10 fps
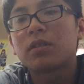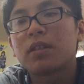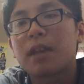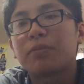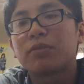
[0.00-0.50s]

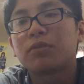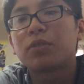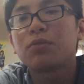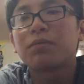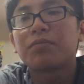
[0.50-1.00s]
the episode
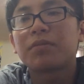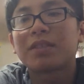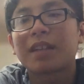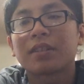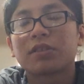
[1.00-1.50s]
two of the
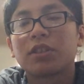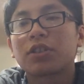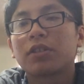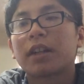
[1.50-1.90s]
assassination